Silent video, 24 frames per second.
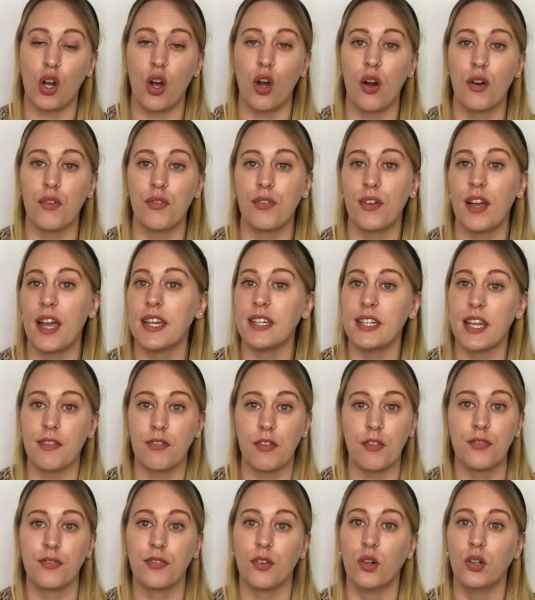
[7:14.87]
of a never
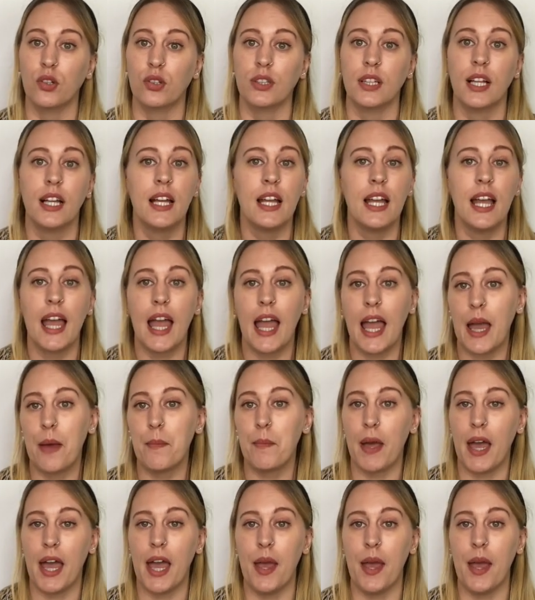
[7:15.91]
full in